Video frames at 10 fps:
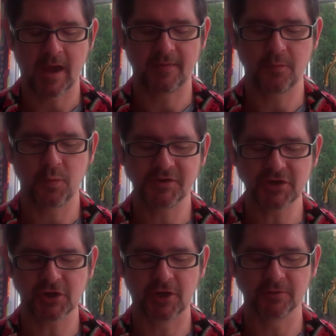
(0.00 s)
then when you
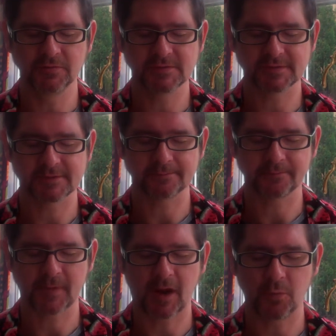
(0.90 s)
close,
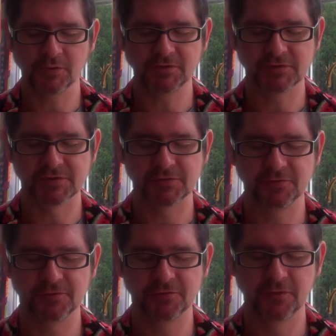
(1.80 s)
I want you
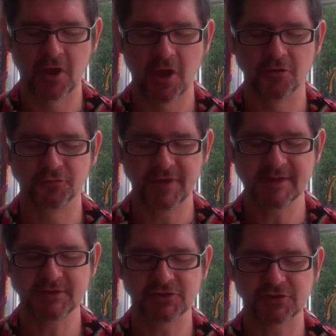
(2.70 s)
to
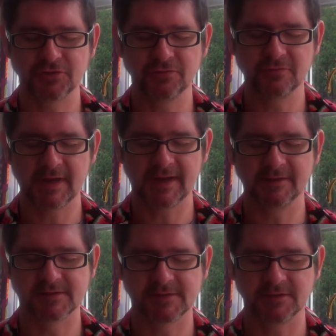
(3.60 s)
really tune
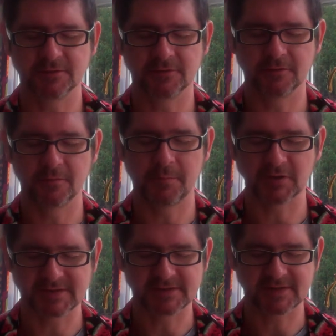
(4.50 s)
into your
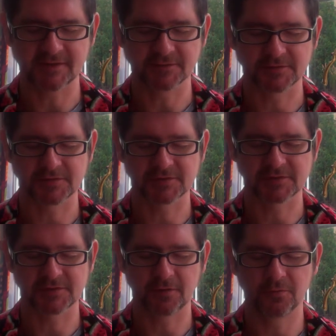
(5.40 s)
body sense.
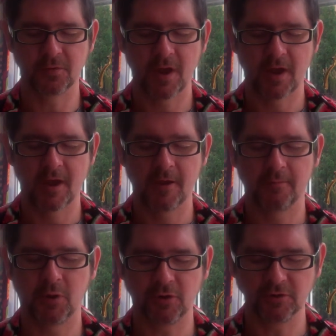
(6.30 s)
So
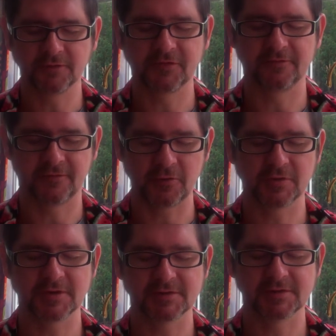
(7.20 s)
put all of your
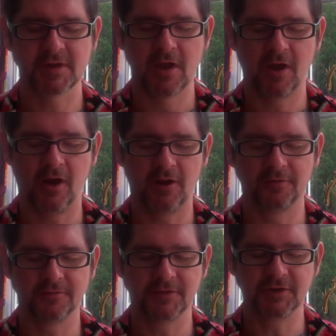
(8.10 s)
focus
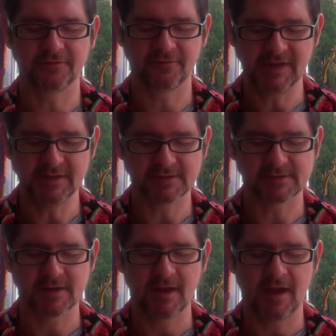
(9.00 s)
on your
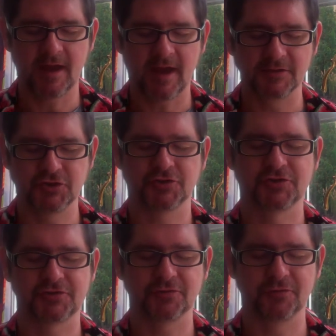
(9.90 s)
feet and
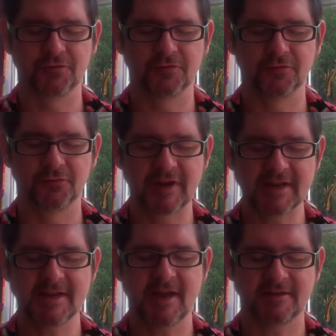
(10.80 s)
just
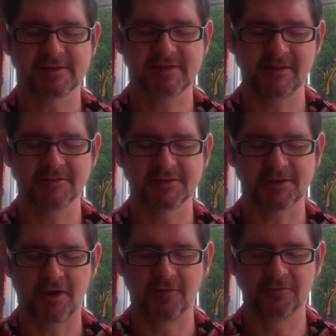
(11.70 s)
really get a sense
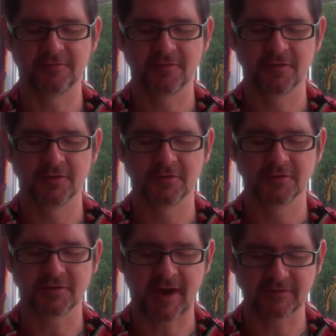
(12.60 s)
of
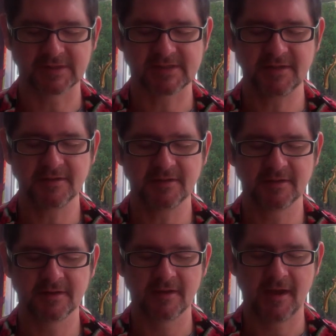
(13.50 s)
gravity
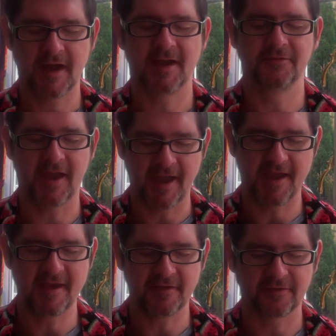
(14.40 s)
and the
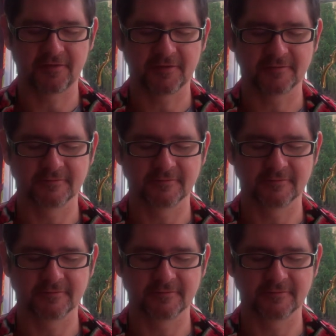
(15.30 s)
earth.